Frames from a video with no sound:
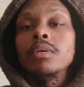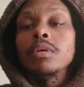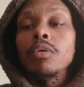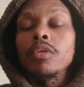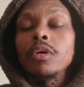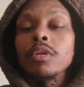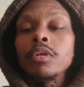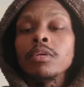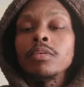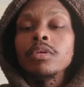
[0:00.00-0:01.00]
you know, the,
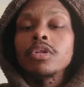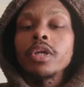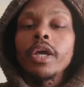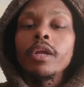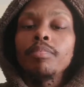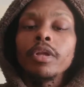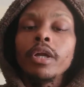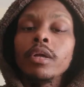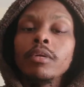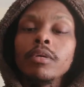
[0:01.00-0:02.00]
the, the sand
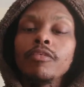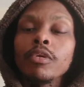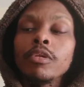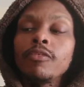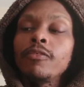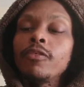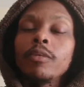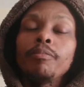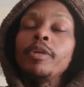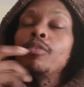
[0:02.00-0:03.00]
planet for the
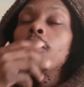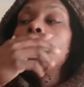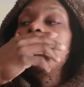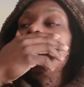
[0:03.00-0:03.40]
Fremen people.